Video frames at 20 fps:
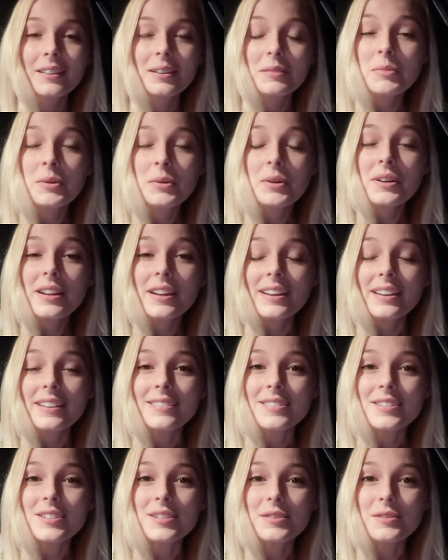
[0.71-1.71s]
good
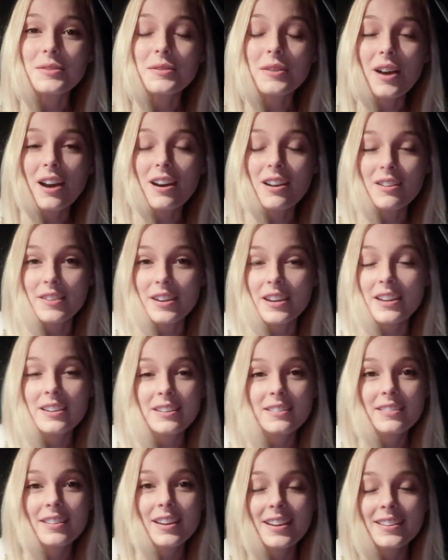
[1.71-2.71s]
morning to coffee